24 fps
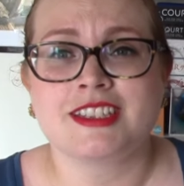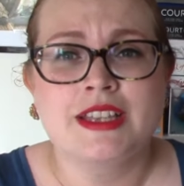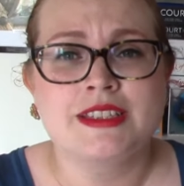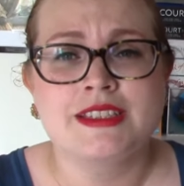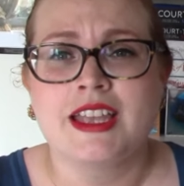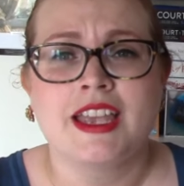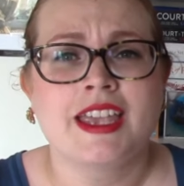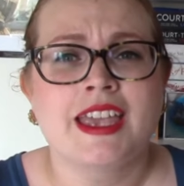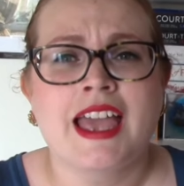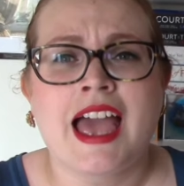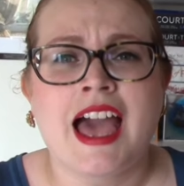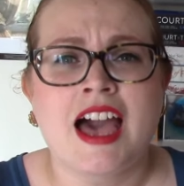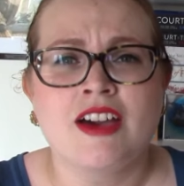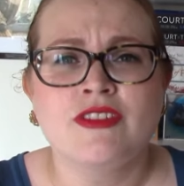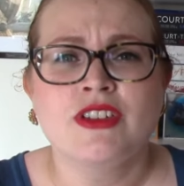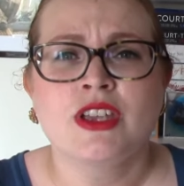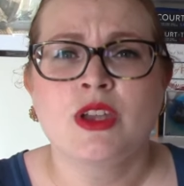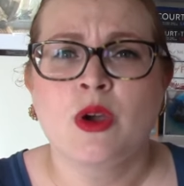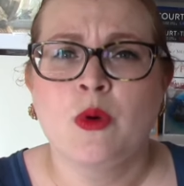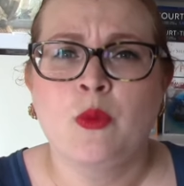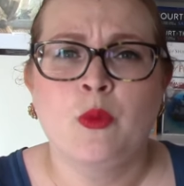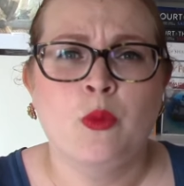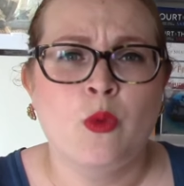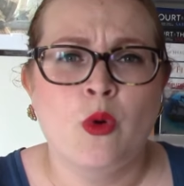It's like
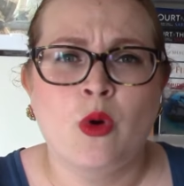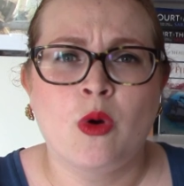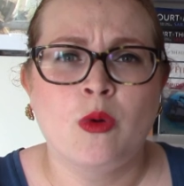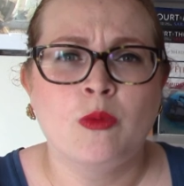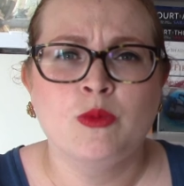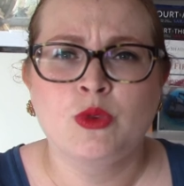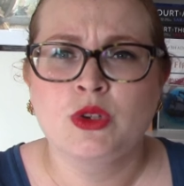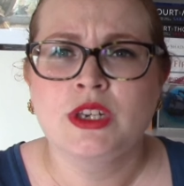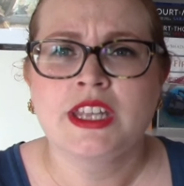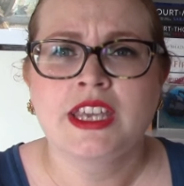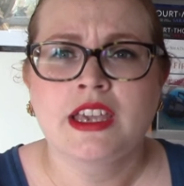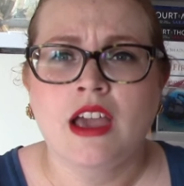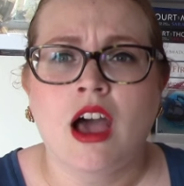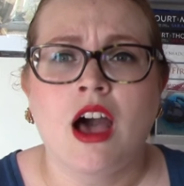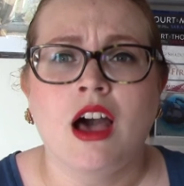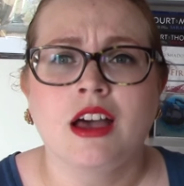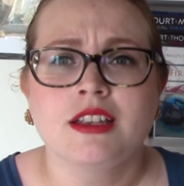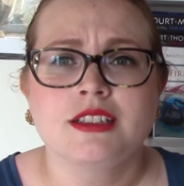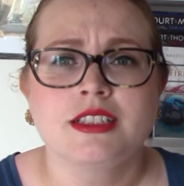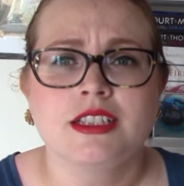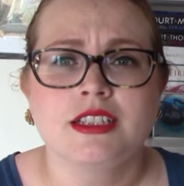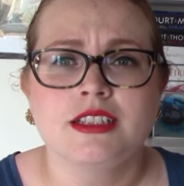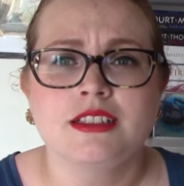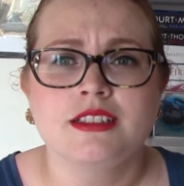having a warm woolly
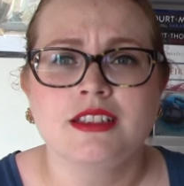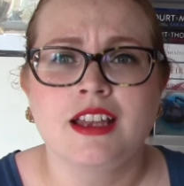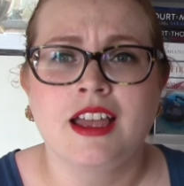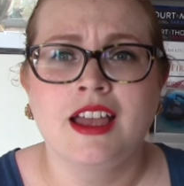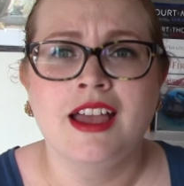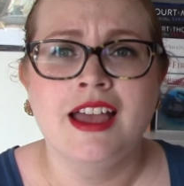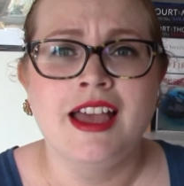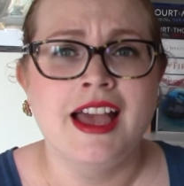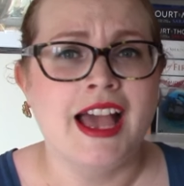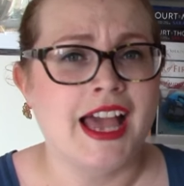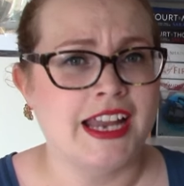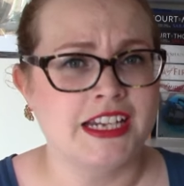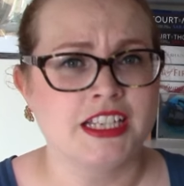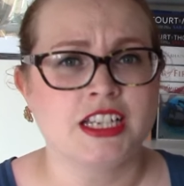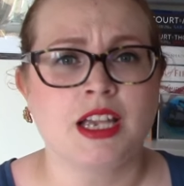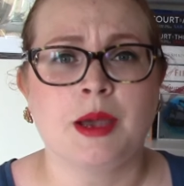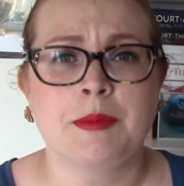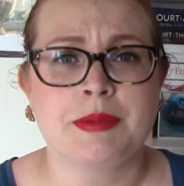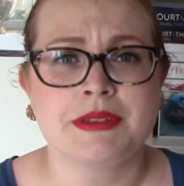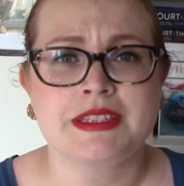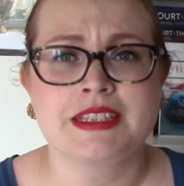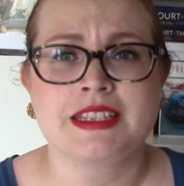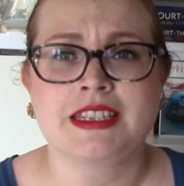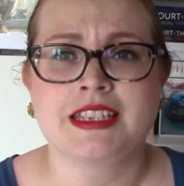cardigan and a
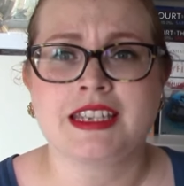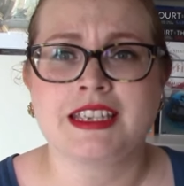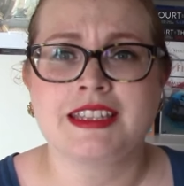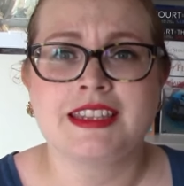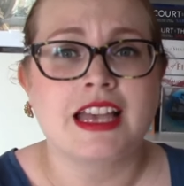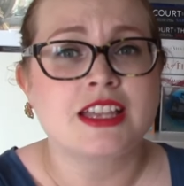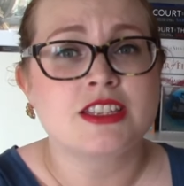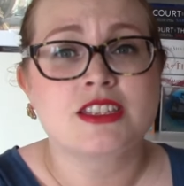cup of tea.